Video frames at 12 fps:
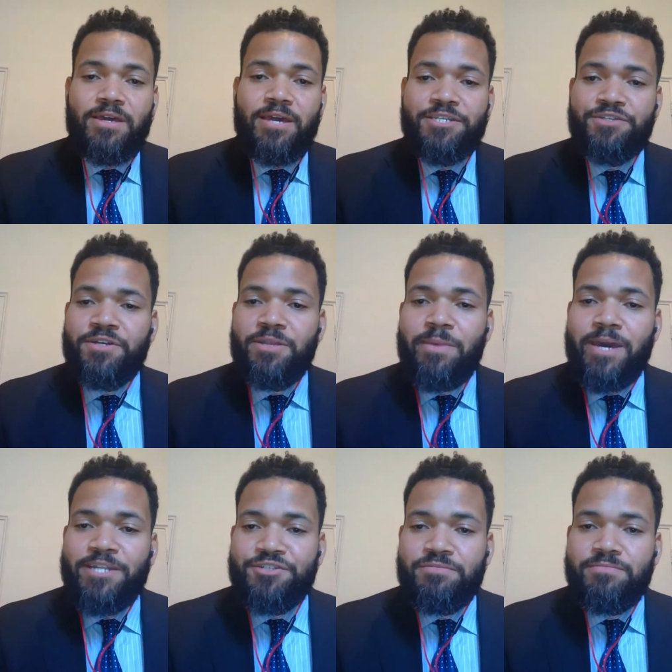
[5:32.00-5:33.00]
As you can
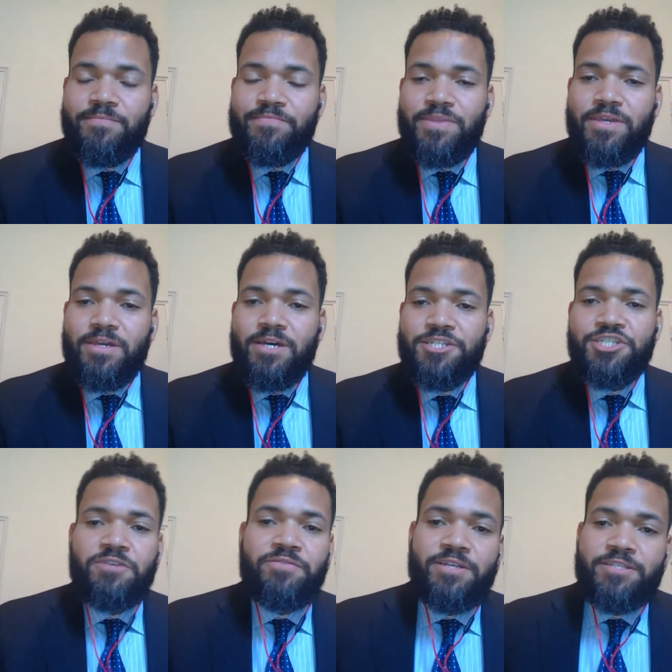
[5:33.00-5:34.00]
imagine,
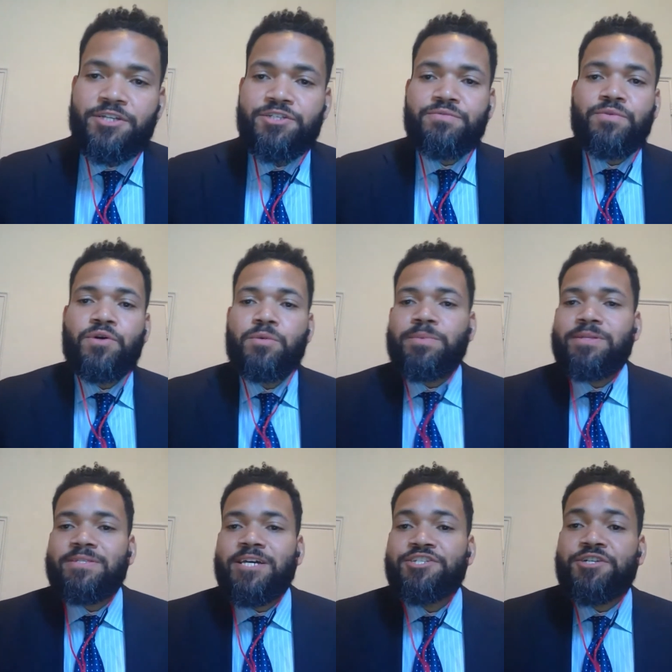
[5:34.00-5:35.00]
achieving such a role
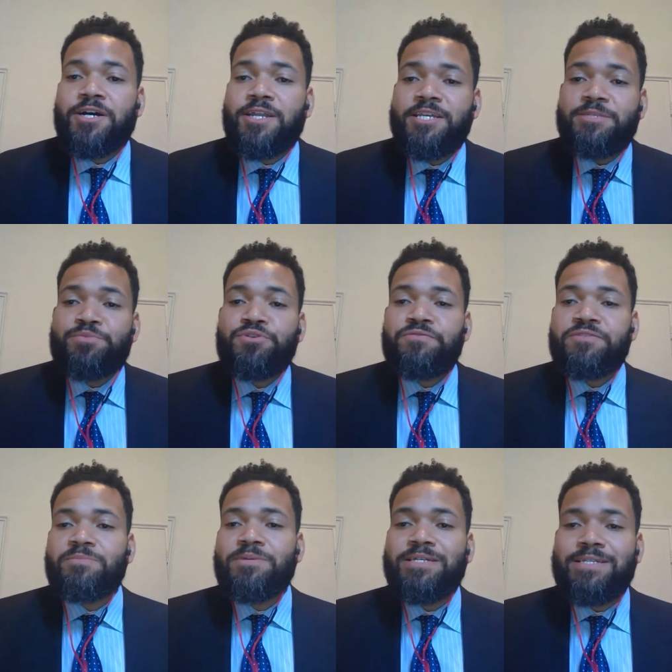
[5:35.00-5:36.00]
means that John has proven
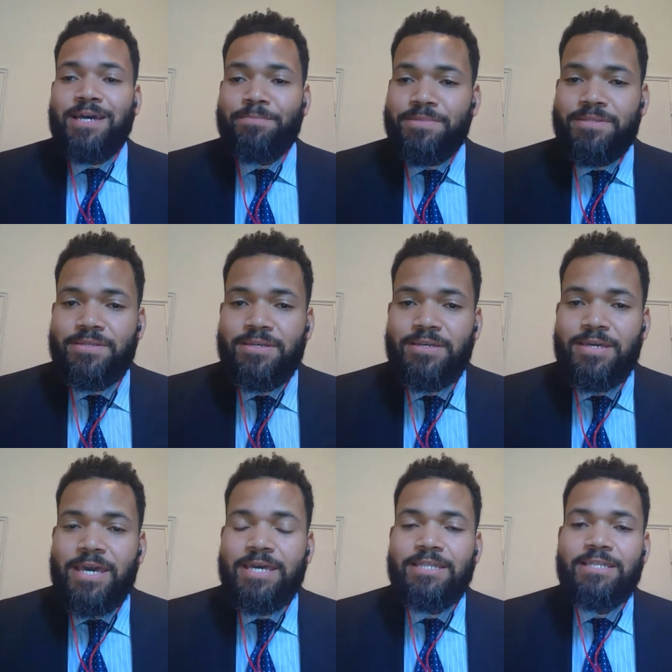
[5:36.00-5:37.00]
to be adept
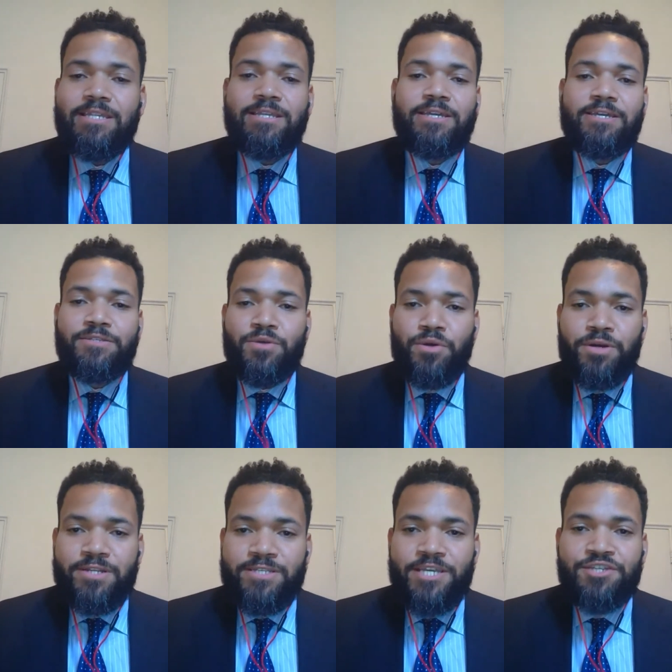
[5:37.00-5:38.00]
at leading his
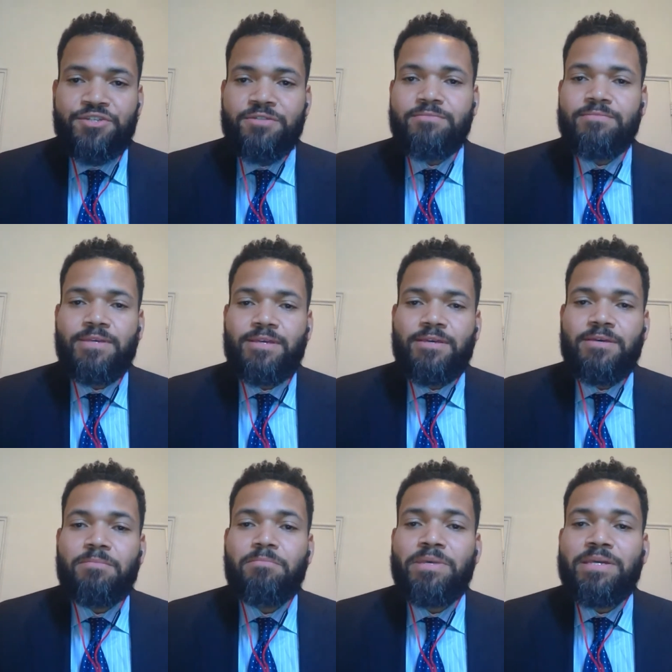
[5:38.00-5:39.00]
organization,
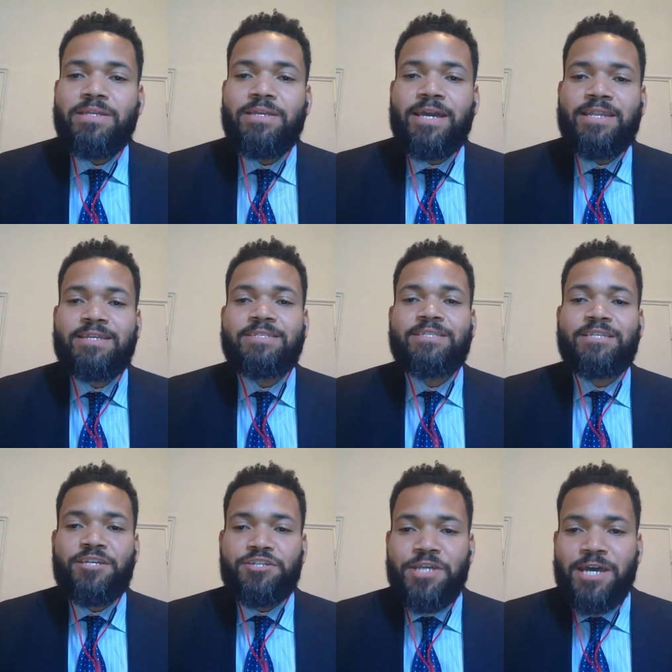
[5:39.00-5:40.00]
meeting and
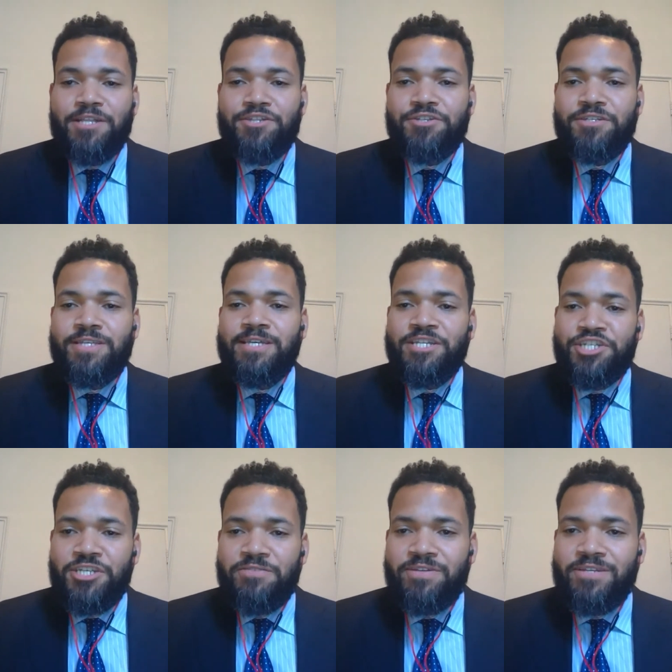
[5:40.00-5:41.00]
exceeding challenges, and
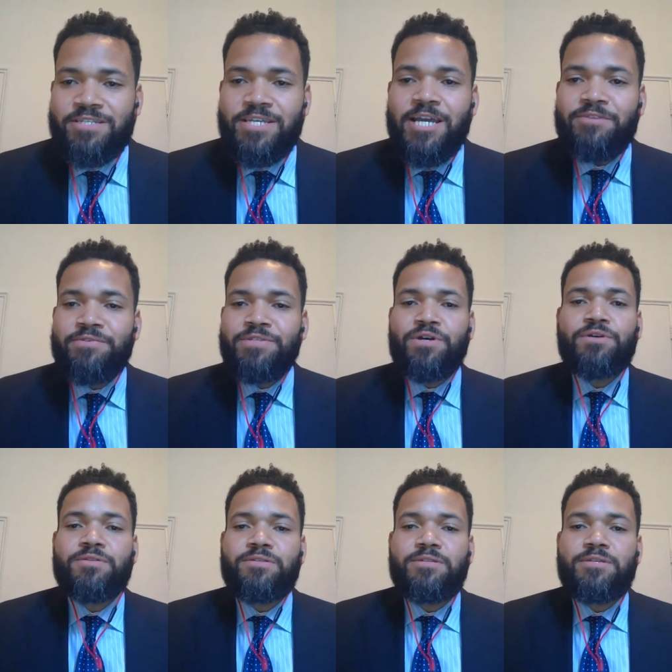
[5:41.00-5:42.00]
achieving desired
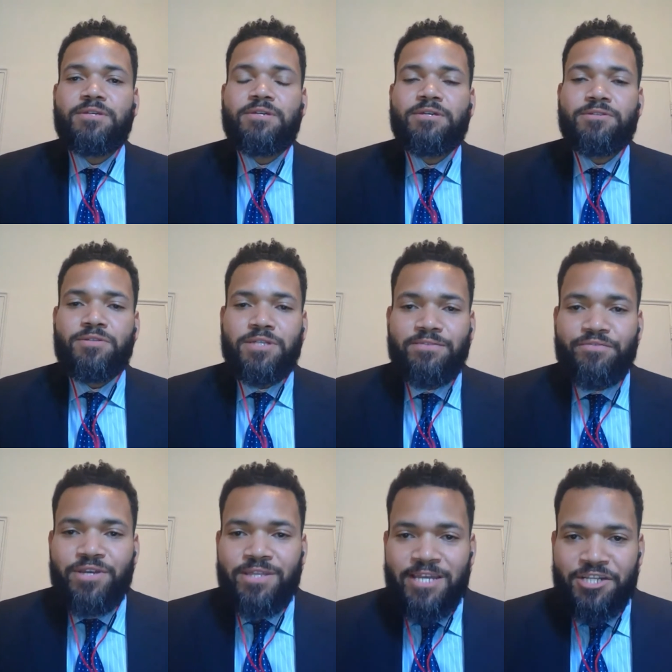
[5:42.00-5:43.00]
results to
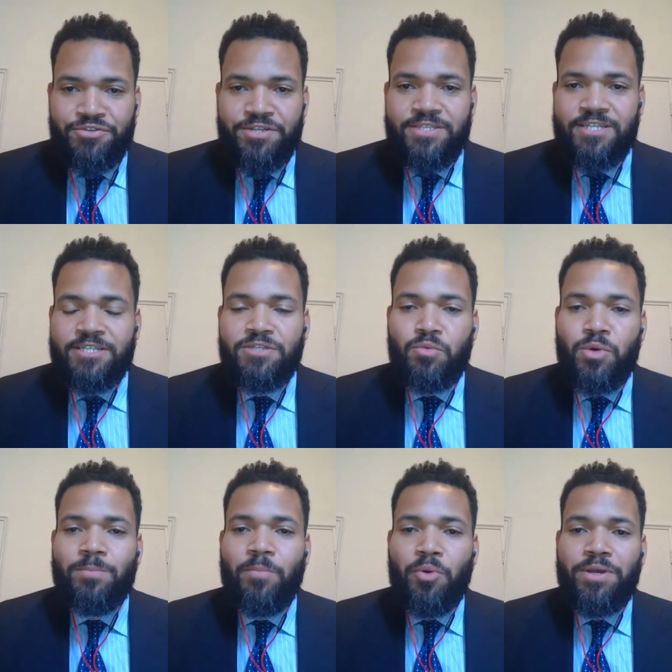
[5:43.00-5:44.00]
deliver electricity to
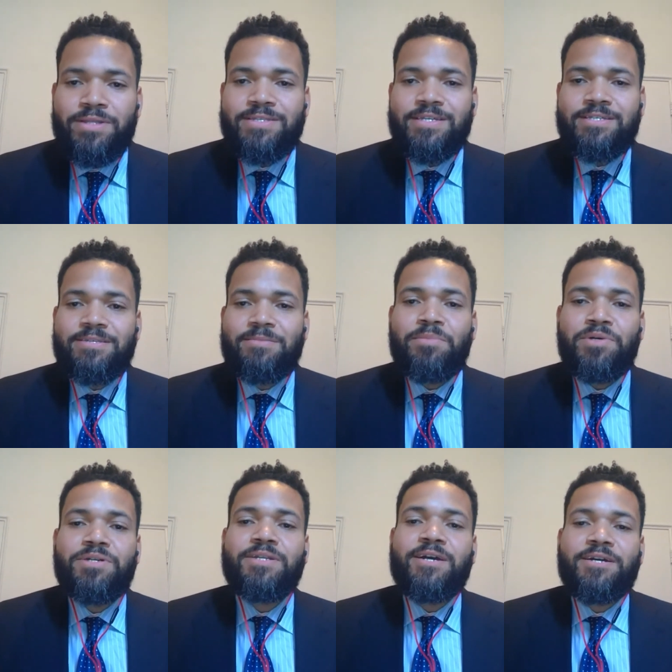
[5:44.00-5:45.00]
1.6
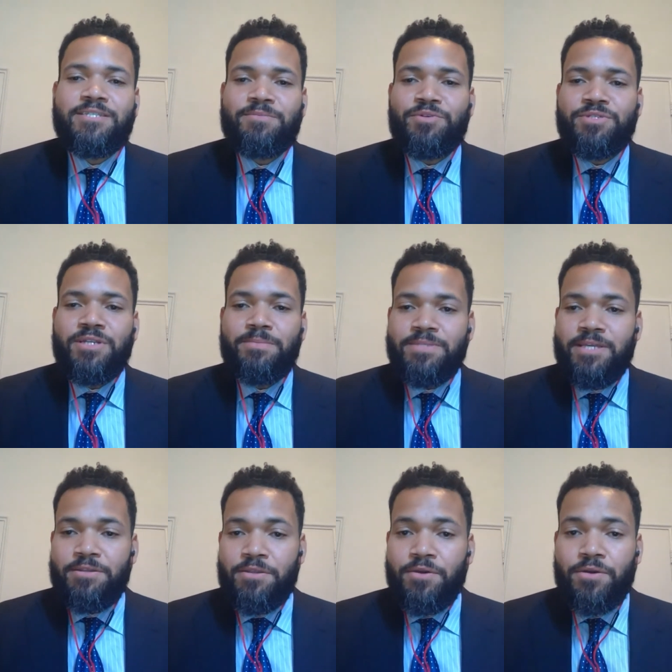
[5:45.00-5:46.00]
million customers in
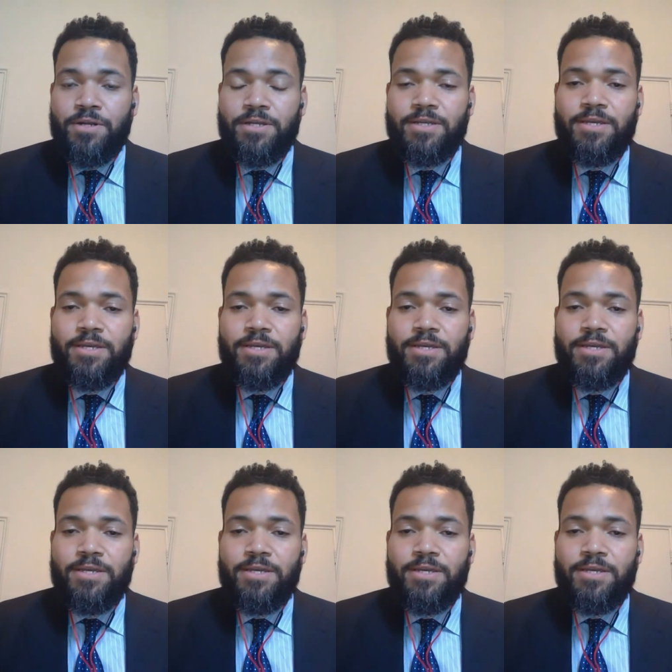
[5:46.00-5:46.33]
upstate New York